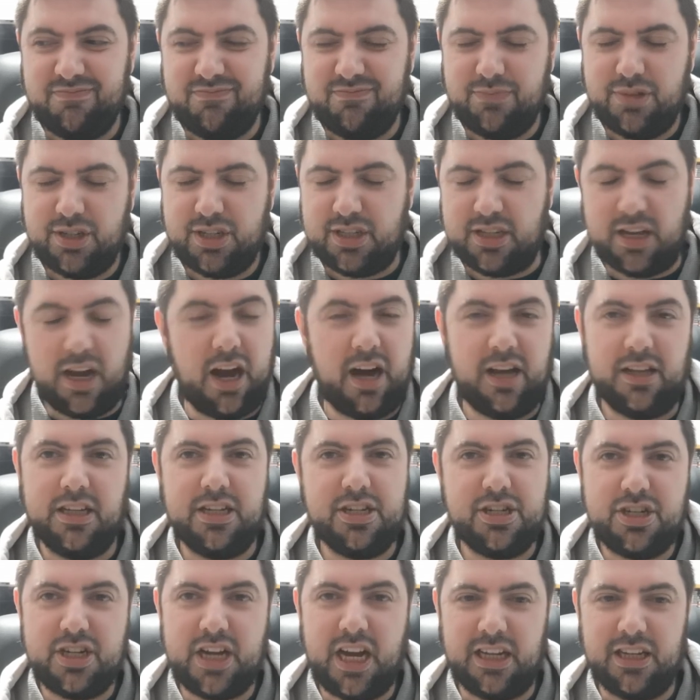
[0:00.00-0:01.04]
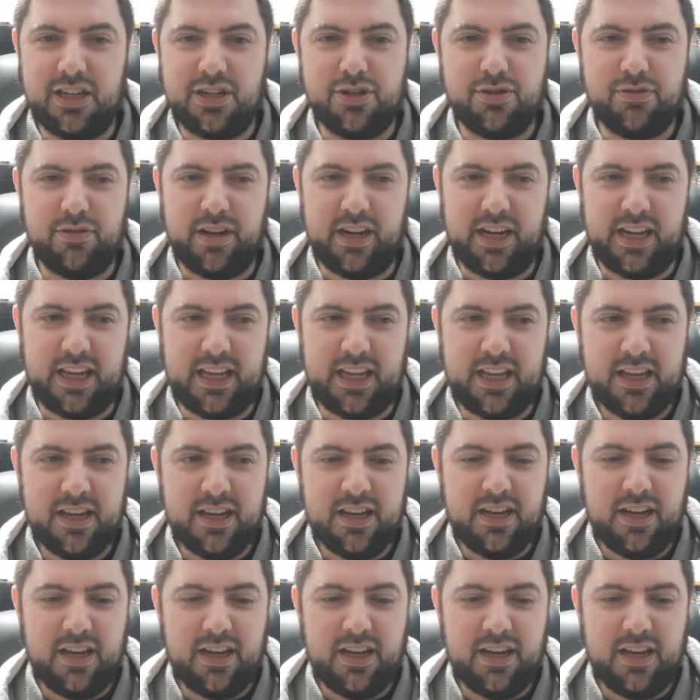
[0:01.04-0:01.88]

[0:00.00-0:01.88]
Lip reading: start this challenge really.